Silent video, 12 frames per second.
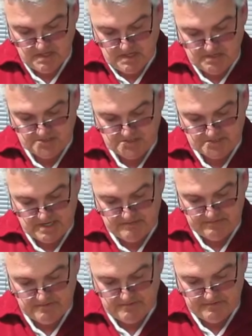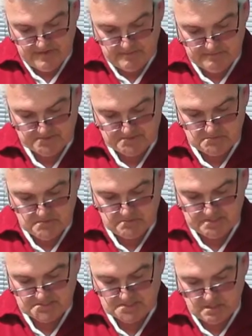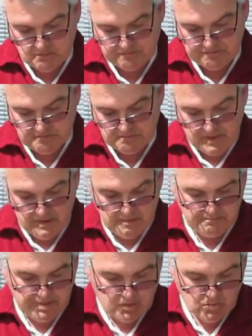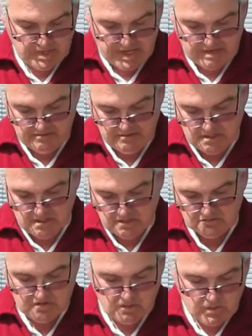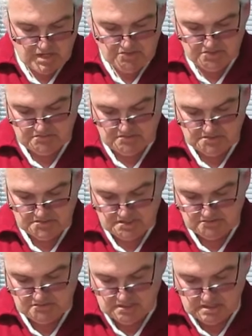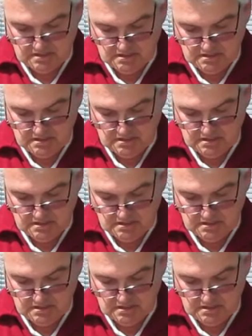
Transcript: and several of them seem to be sold from Bulgaria, Croatia, etc.